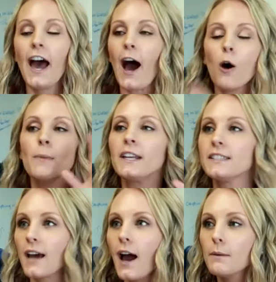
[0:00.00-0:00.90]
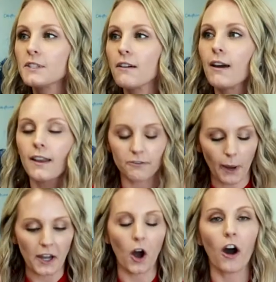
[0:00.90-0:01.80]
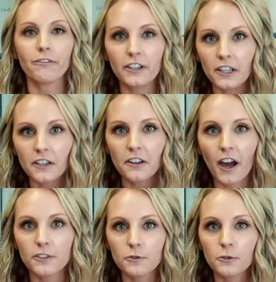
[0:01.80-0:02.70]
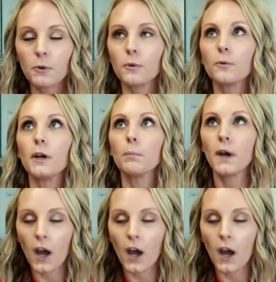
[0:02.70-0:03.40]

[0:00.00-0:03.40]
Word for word: How many times have I left my coffee in a classroom? Rip.